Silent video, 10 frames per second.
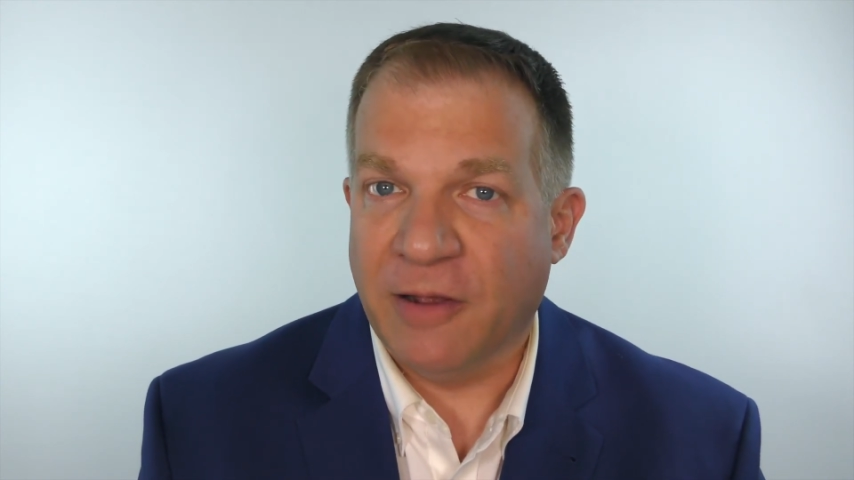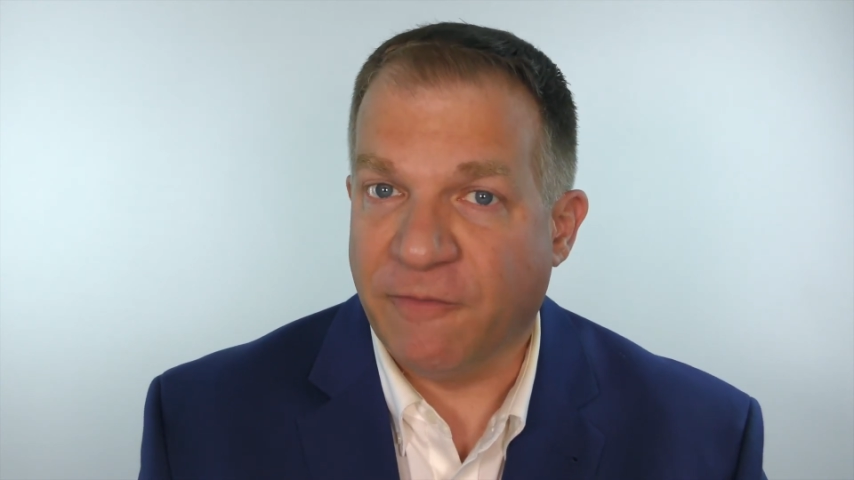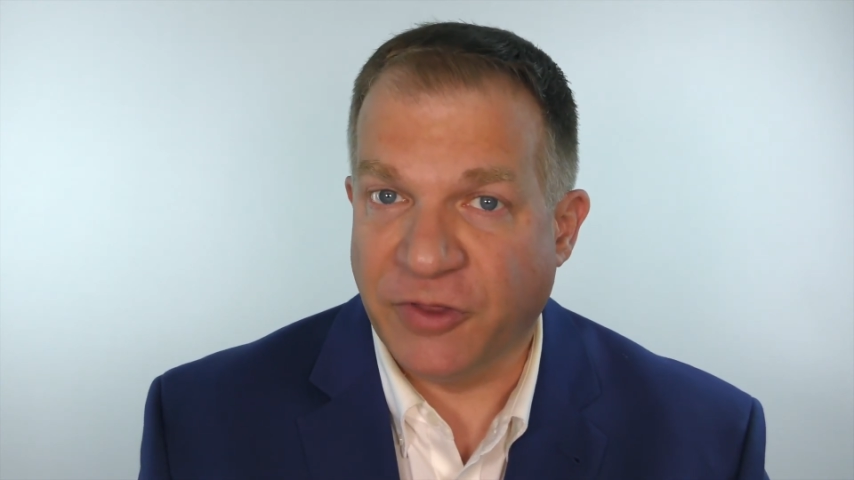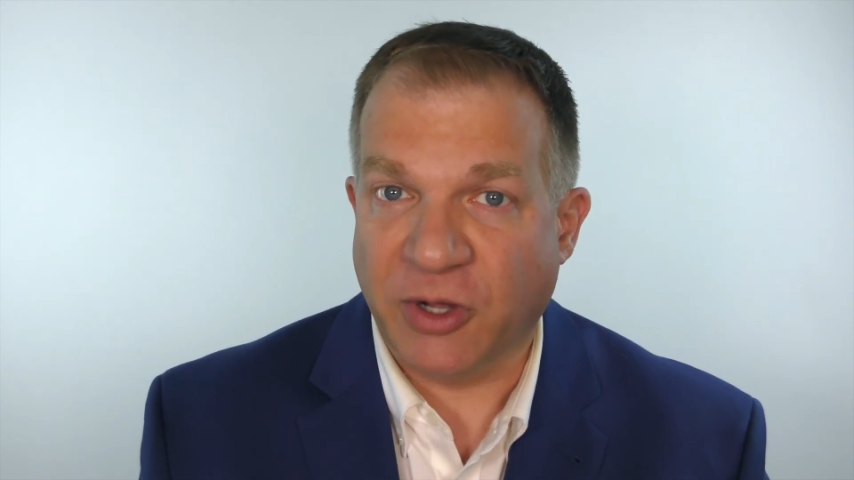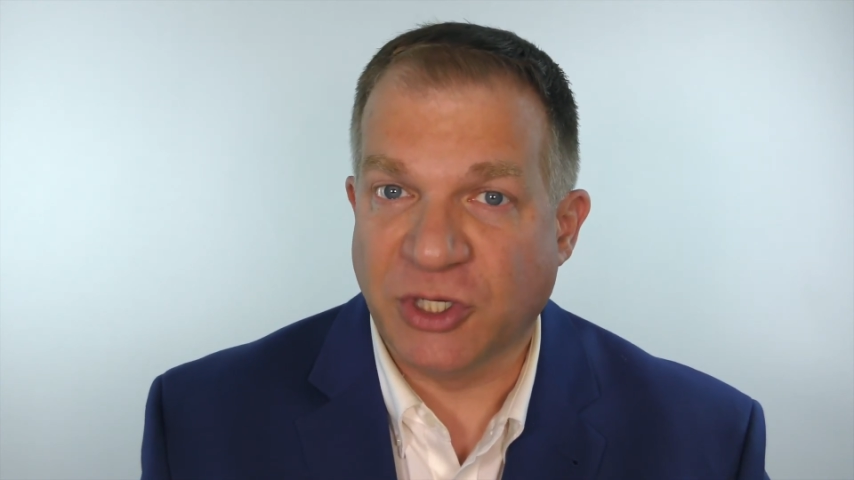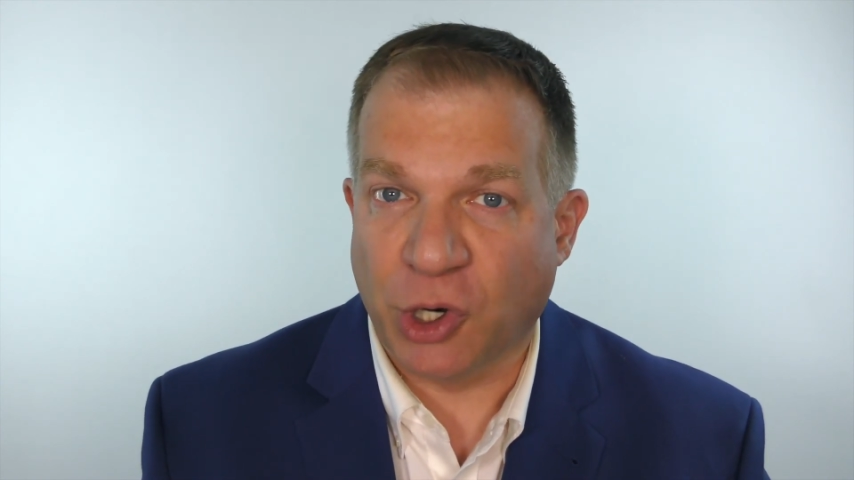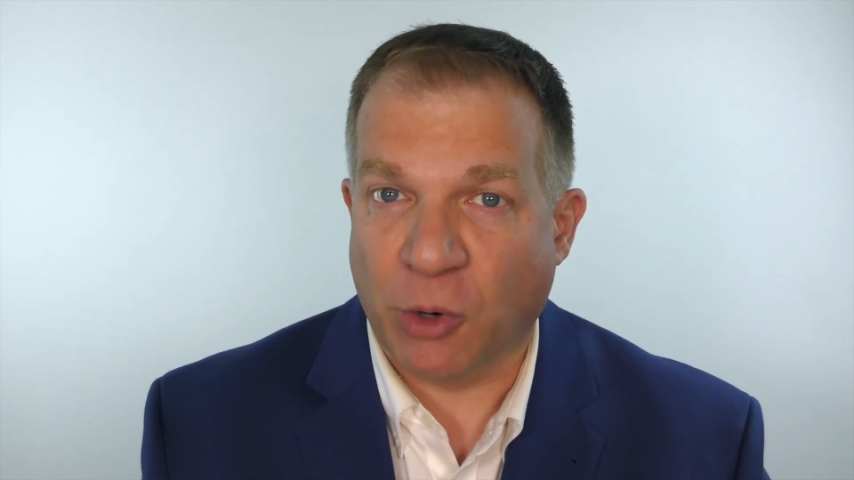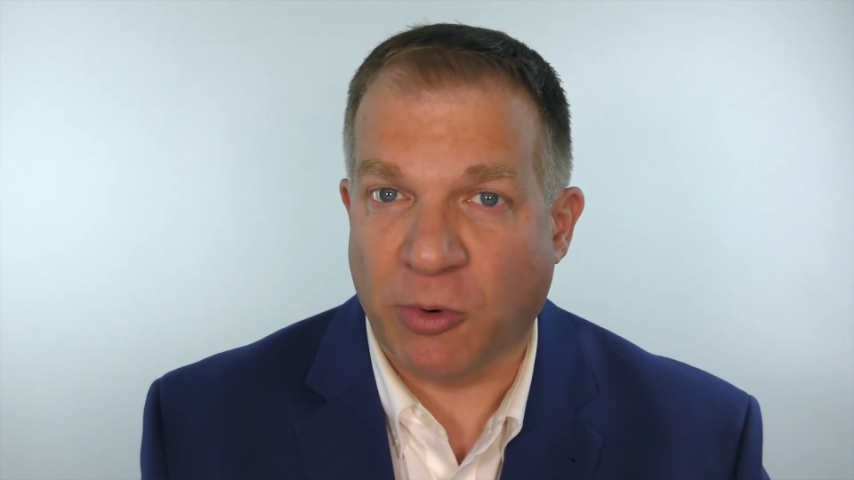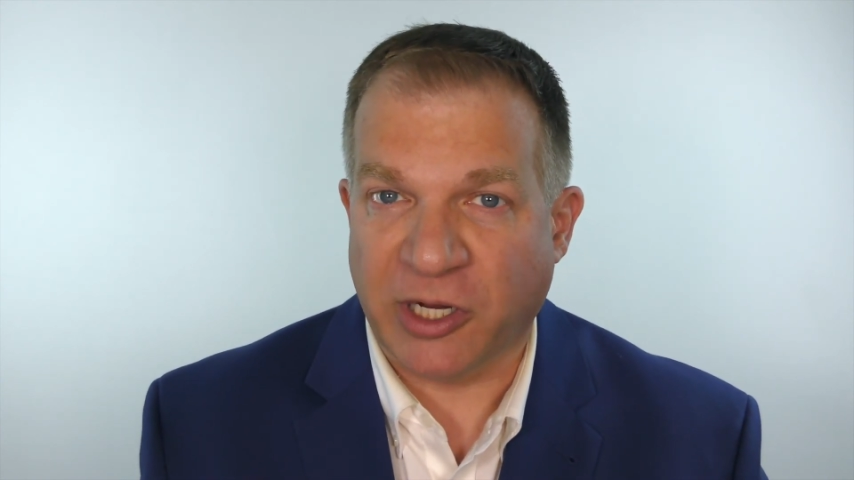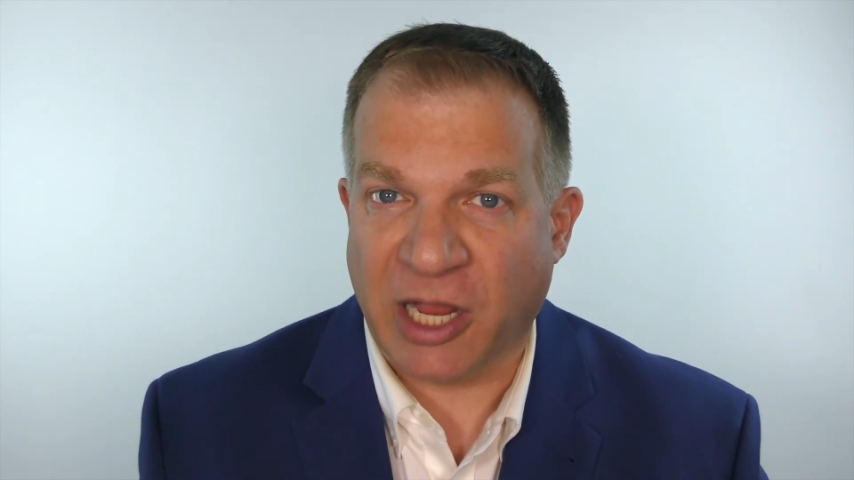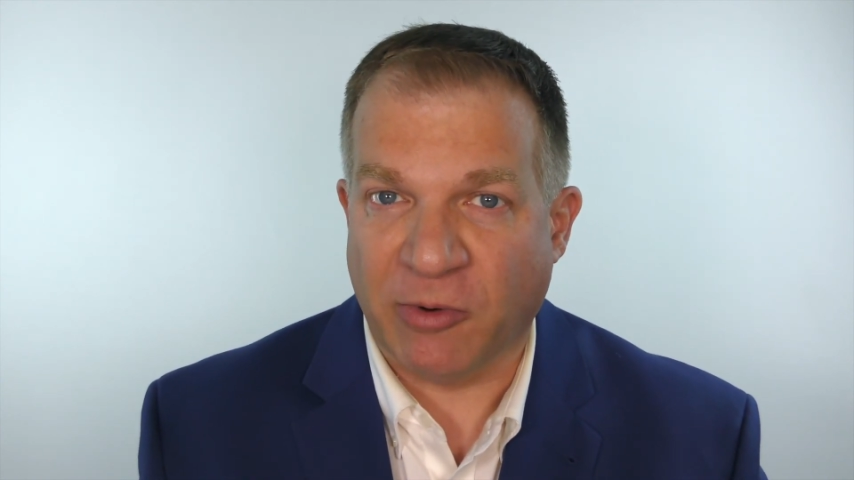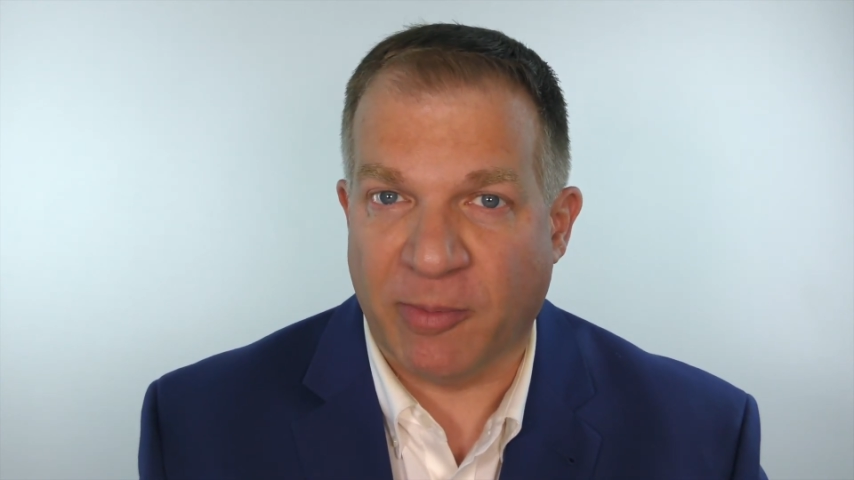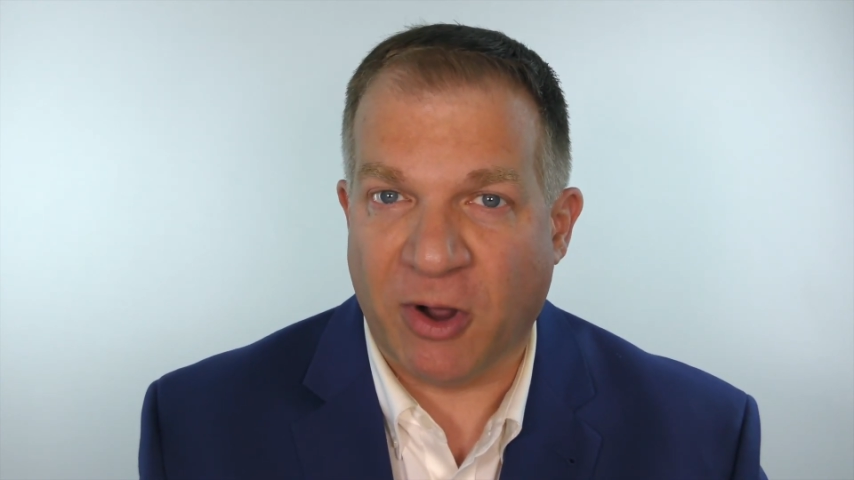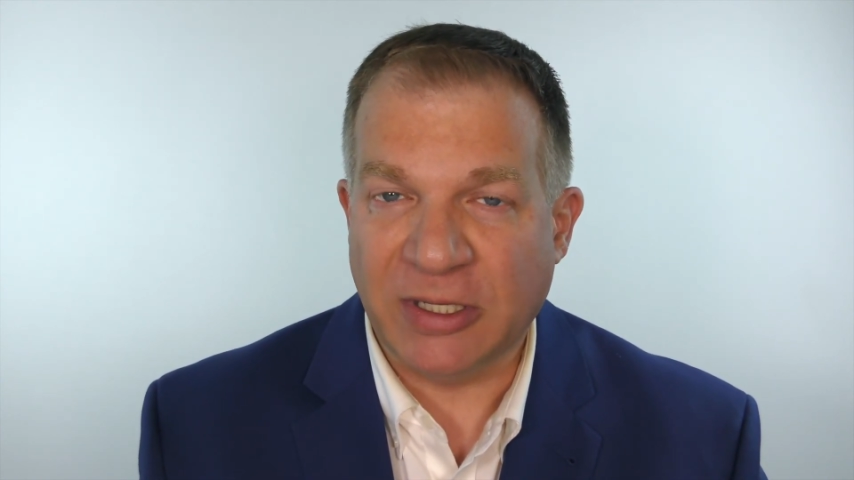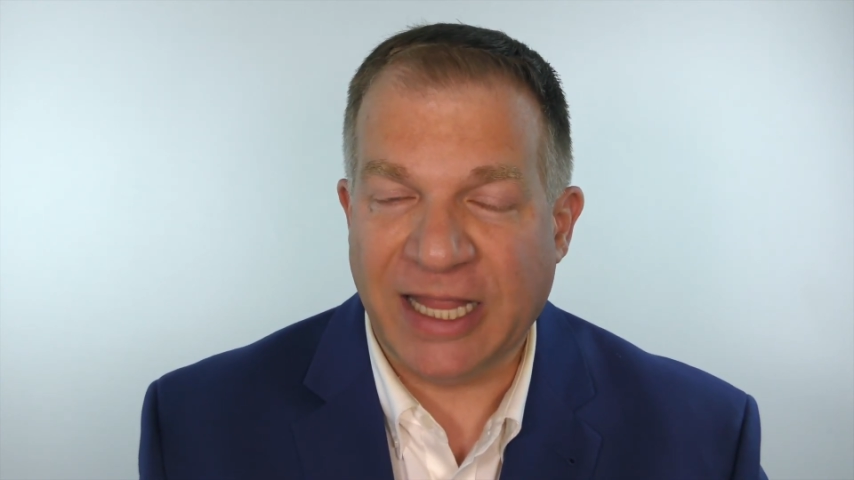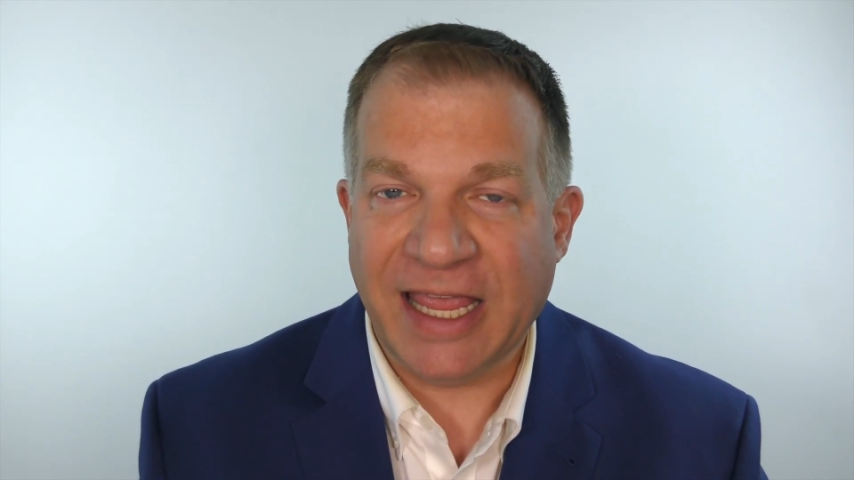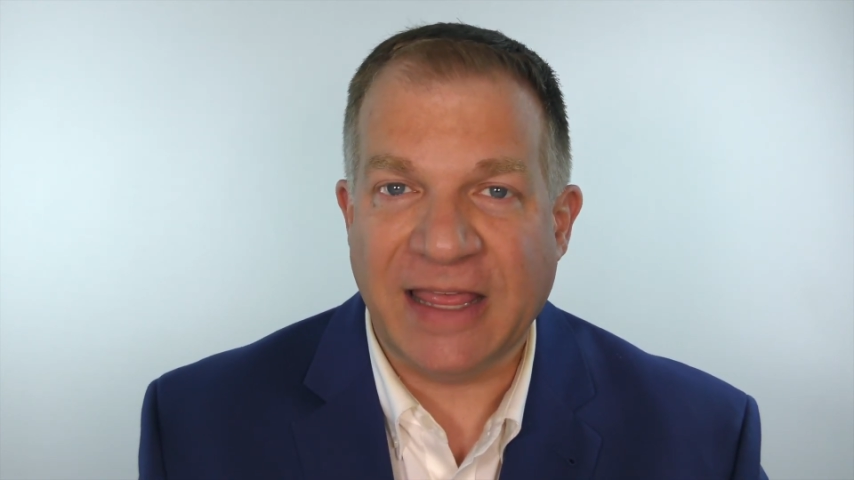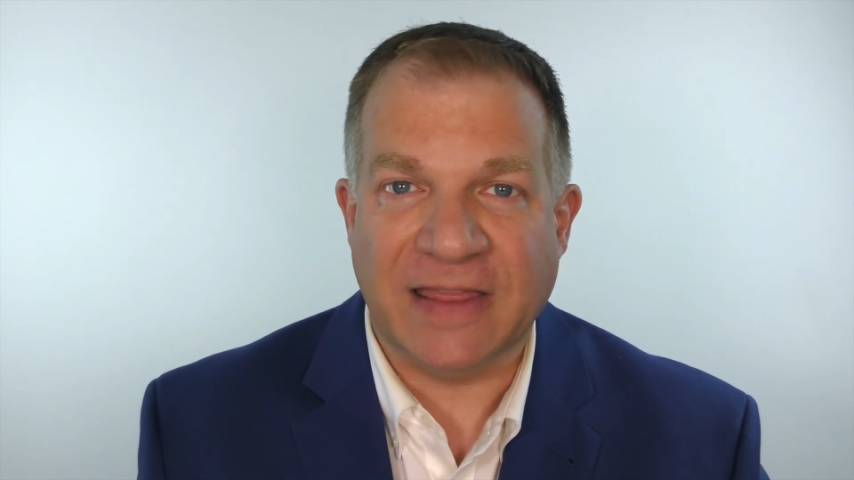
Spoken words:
For those who are working remotely,